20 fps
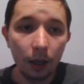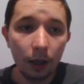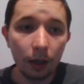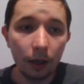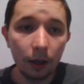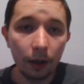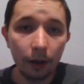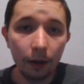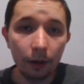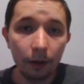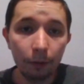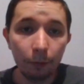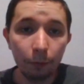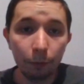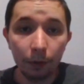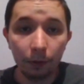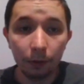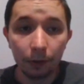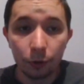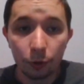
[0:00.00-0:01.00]

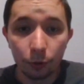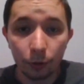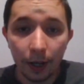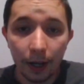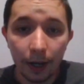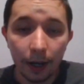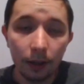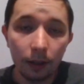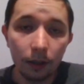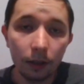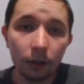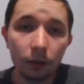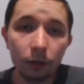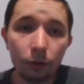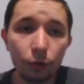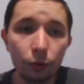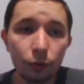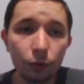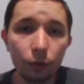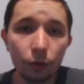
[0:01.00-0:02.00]
We will try
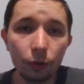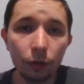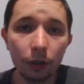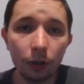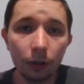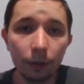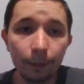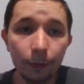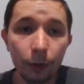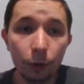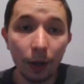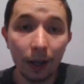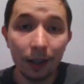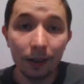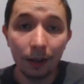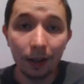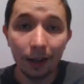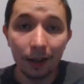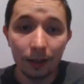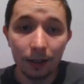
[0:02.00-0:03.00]
to
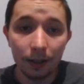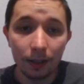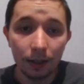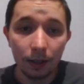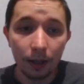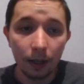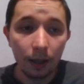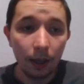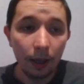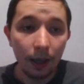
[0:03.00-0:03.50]
analyze